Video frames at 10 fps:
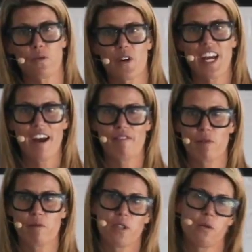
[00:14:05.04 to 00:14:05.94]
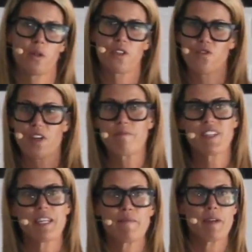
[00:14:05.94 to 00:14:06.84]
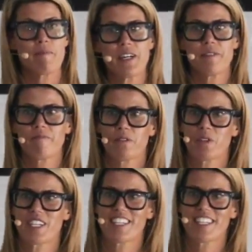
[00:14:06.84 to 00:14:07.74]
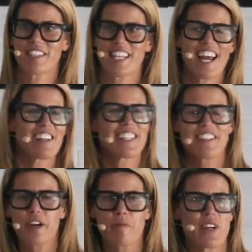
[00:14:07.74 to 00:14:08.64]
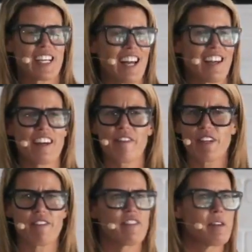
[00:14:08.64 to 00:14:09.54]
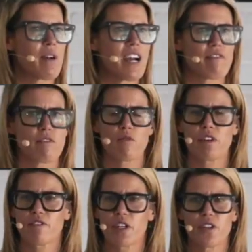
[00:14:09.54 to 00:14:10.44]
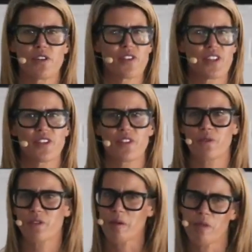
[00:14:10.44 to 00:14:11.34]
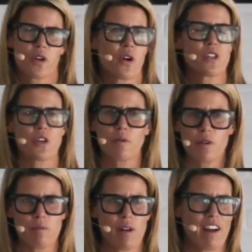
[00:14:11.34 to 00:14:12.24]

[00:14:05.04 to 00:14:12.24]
So we have what we call a dream team email, which is anytime we get lovely feedback from one of our users or someone got a job on the